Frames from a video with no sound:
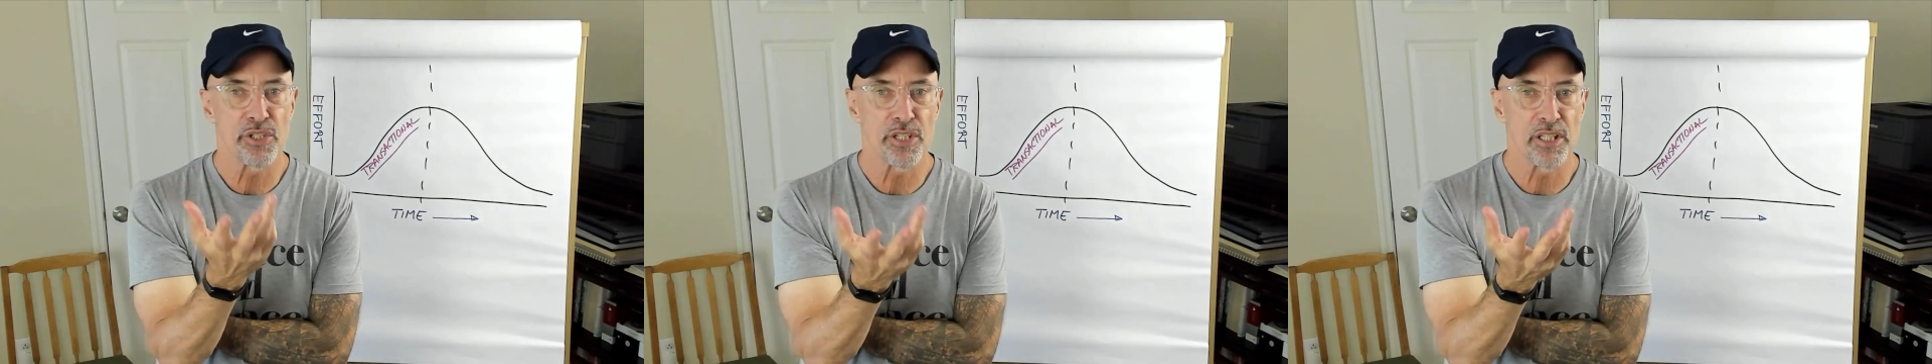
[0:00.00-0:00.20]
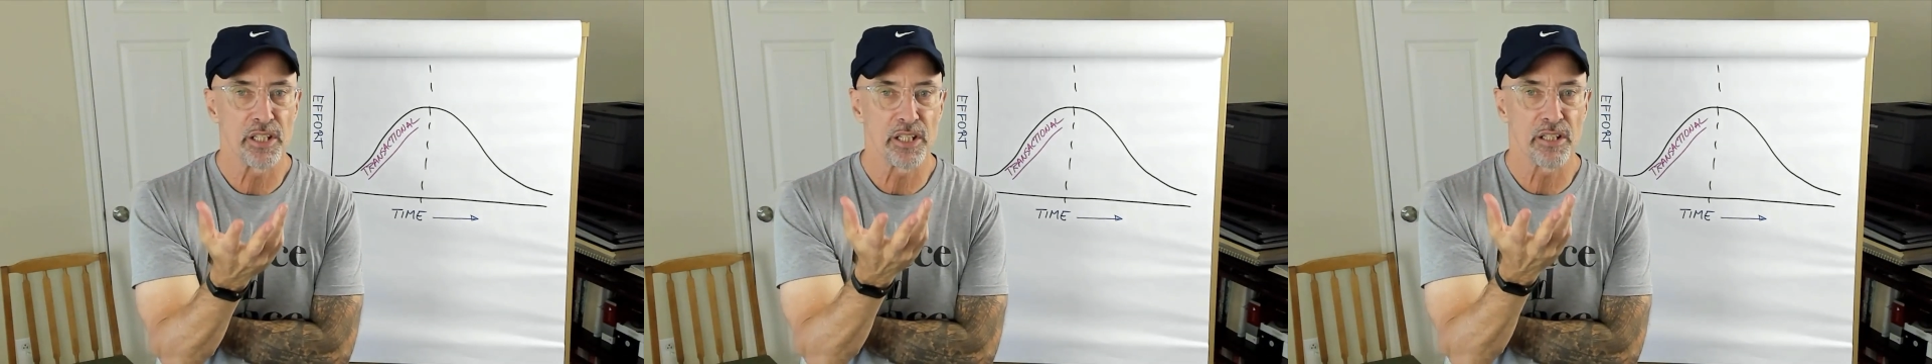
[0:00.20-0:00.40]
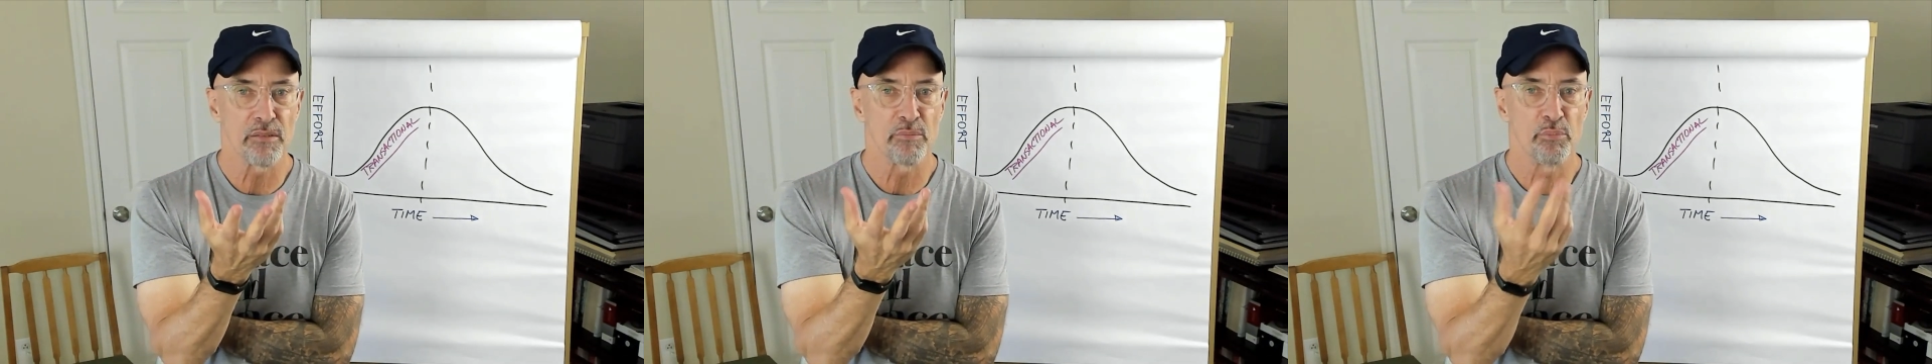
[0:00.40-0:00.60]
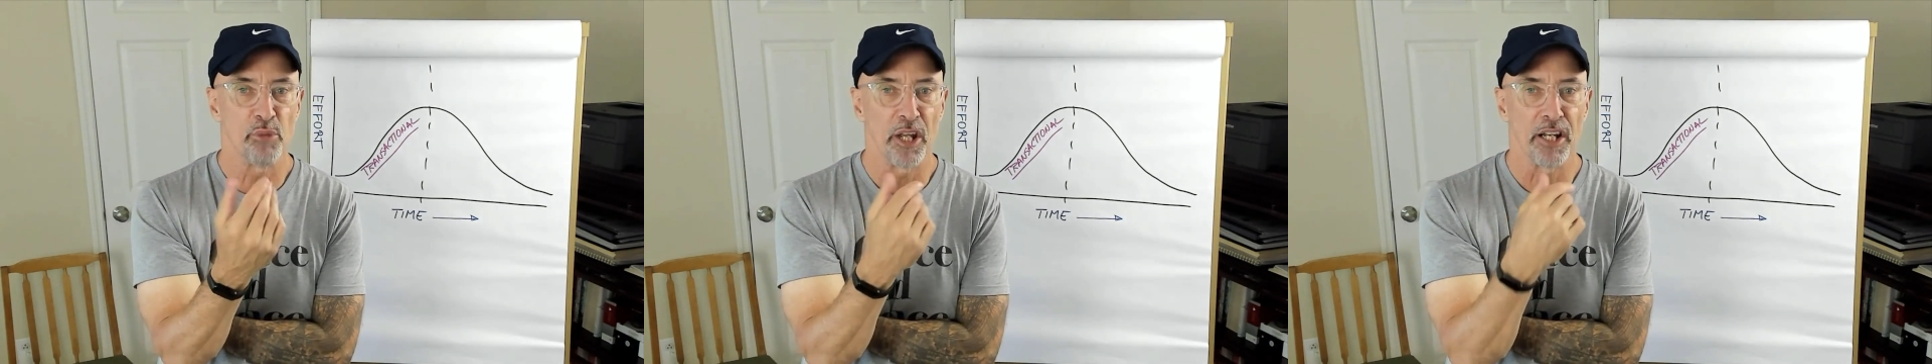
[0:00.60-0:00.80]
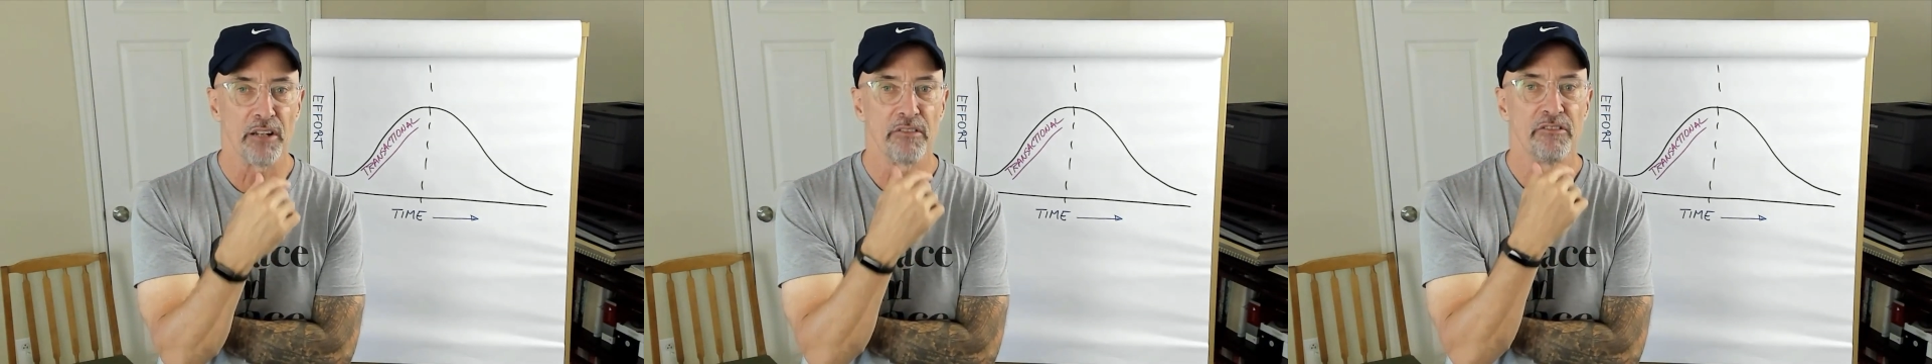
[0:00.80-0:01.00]
it
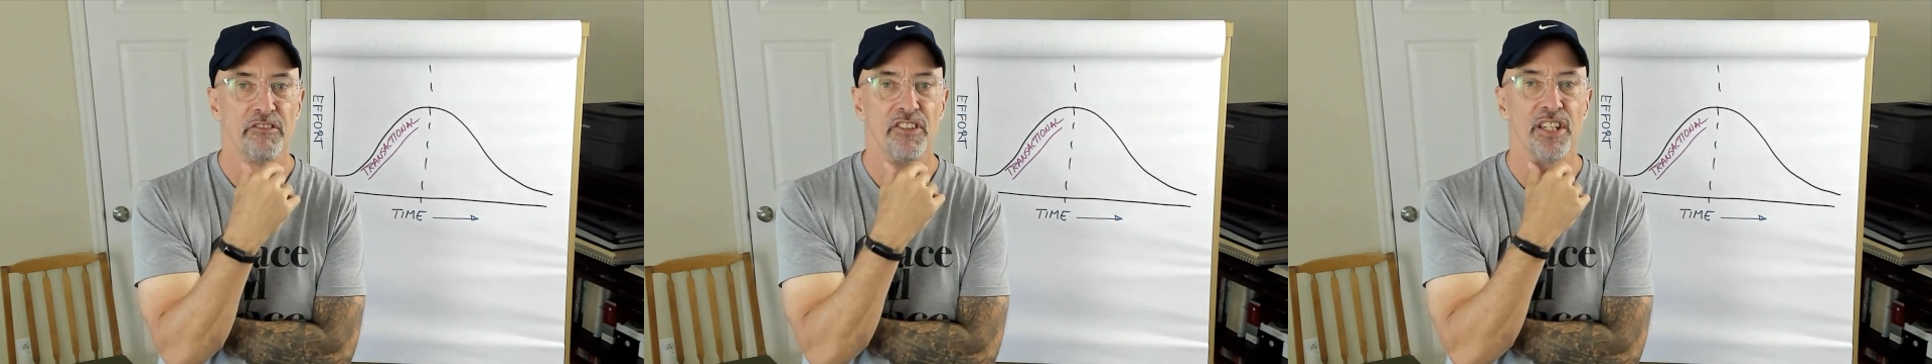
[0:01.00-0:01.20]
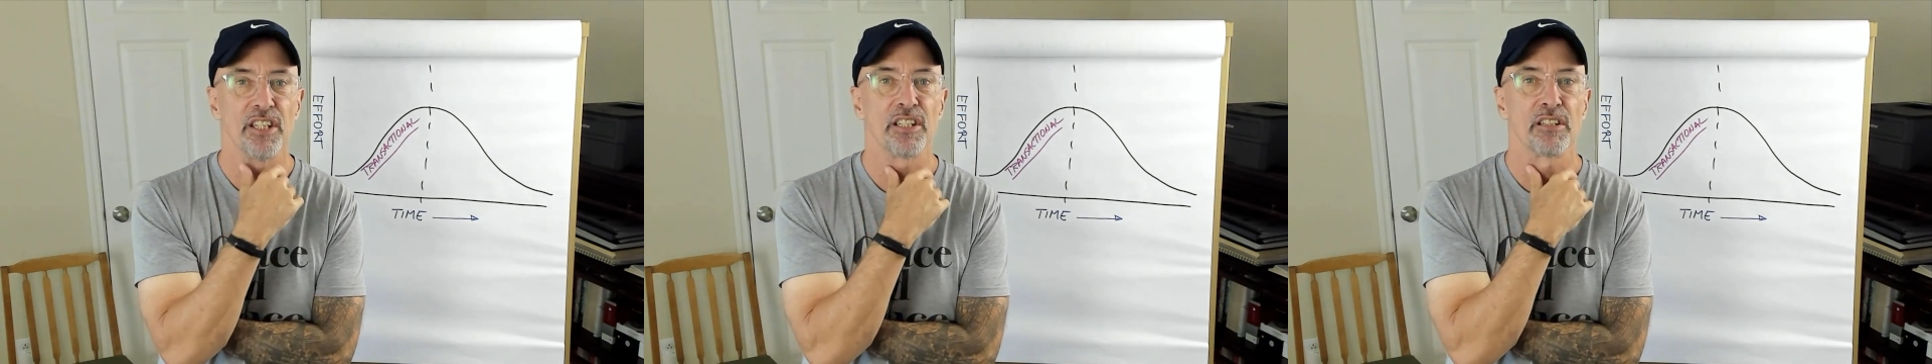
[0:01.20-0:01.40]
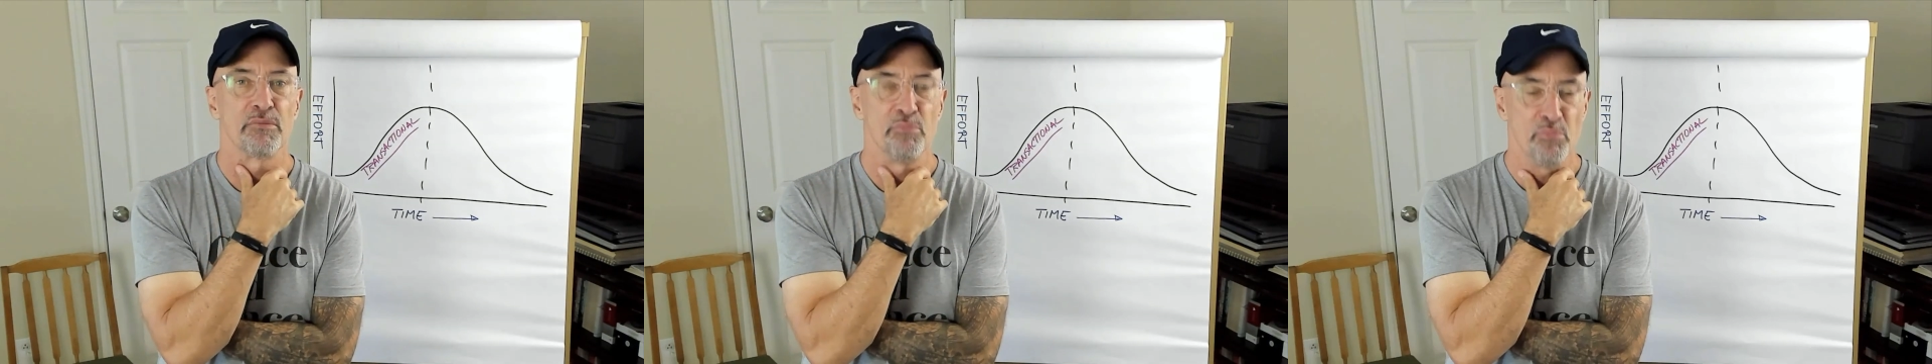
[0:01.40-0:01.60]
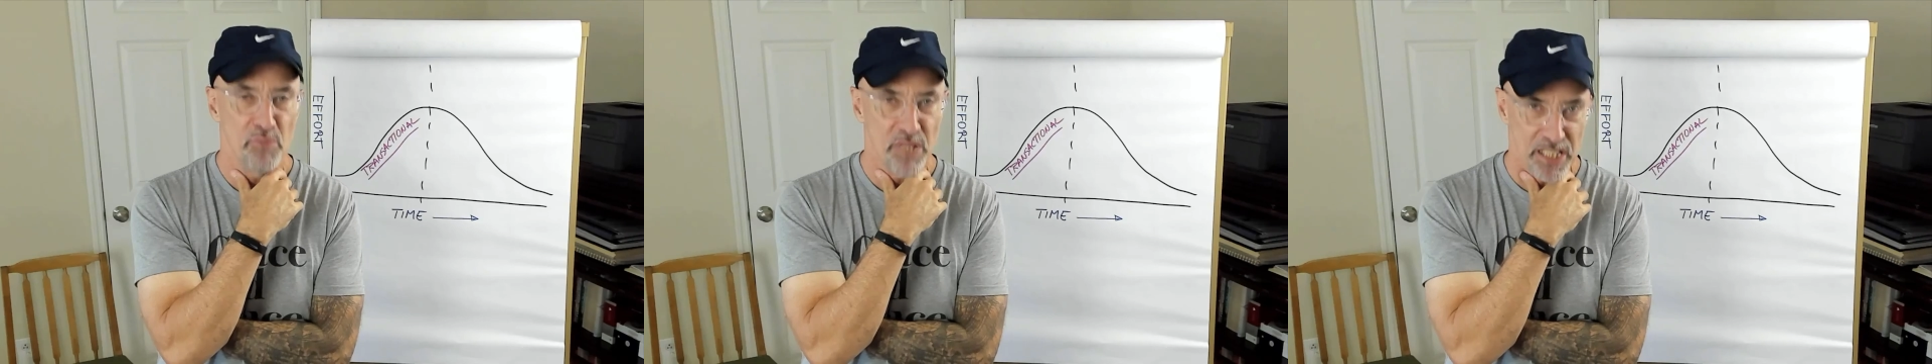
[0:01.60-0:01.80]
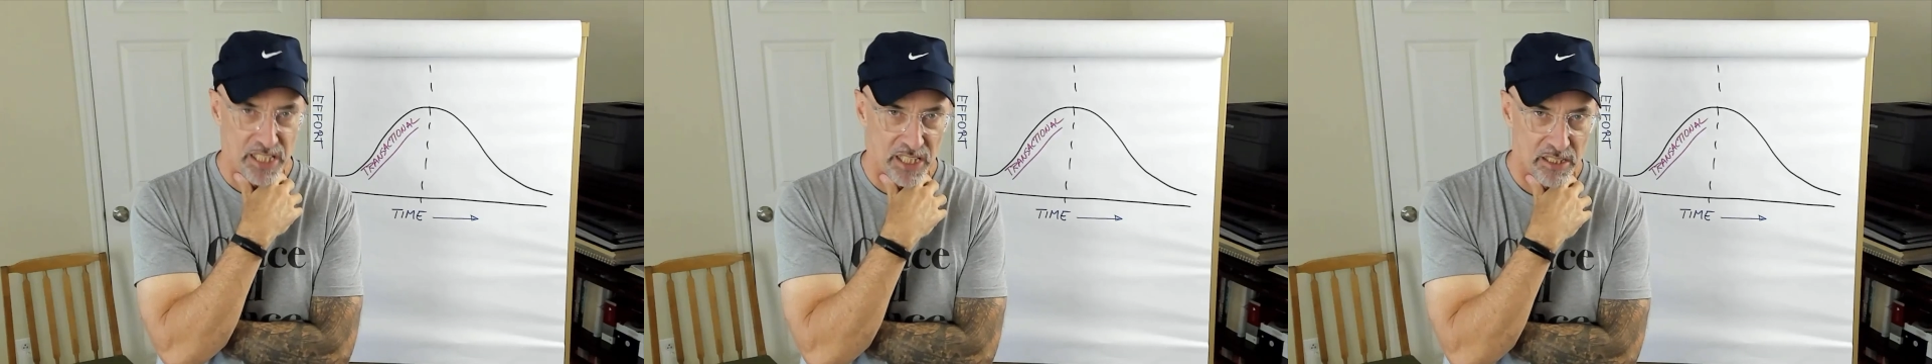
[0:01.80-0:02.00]
benefit
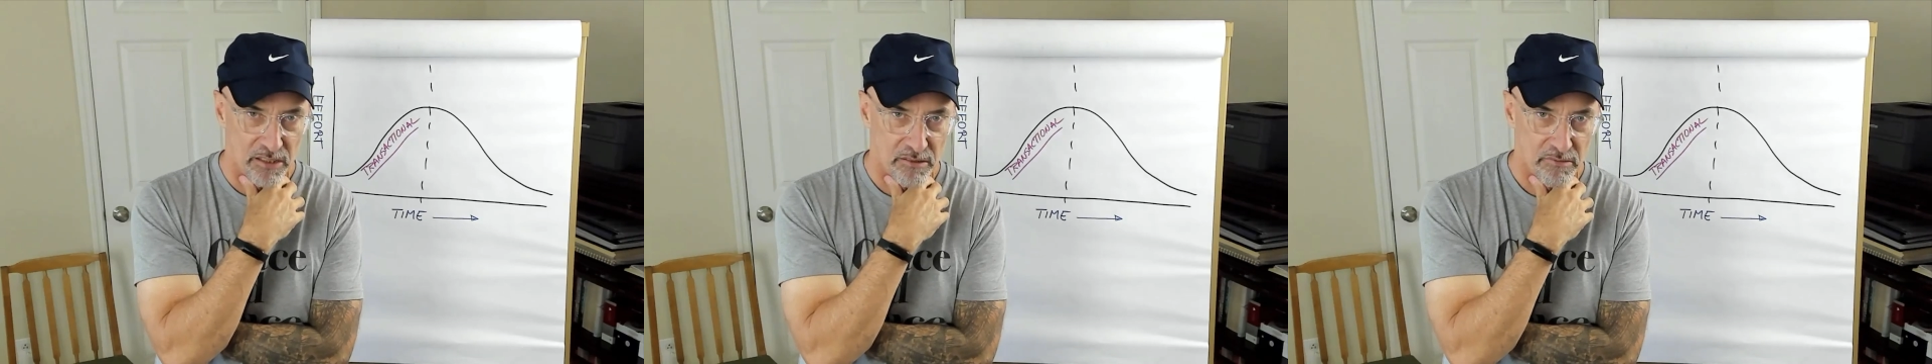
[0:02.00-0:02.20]
me?